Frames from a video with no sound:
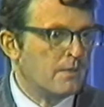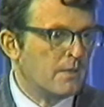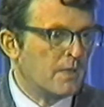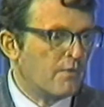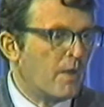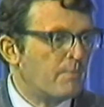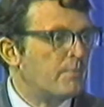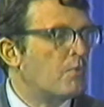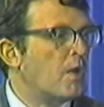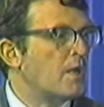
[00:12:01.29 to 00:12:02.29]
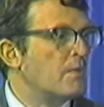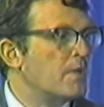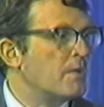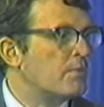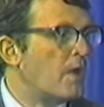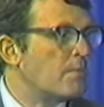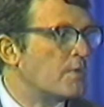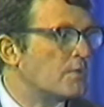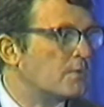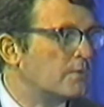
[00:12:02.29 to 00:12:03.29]
give up wanting to be a
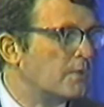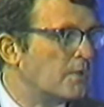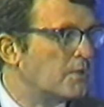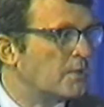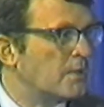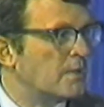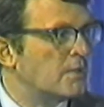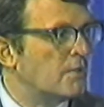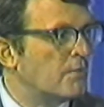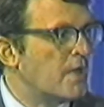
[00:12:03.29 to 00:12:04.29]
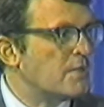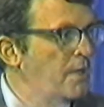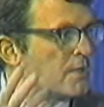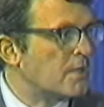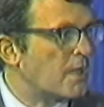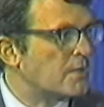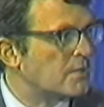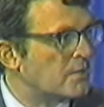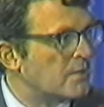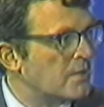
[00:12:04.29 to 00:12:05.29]
primary school teacher, to raise my
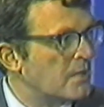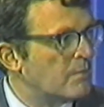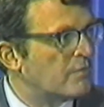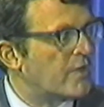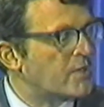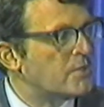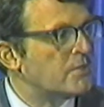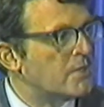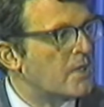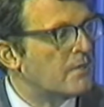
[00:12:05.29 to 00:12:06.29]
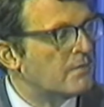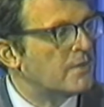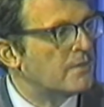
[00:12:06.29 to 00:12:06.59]
sights, professional geography.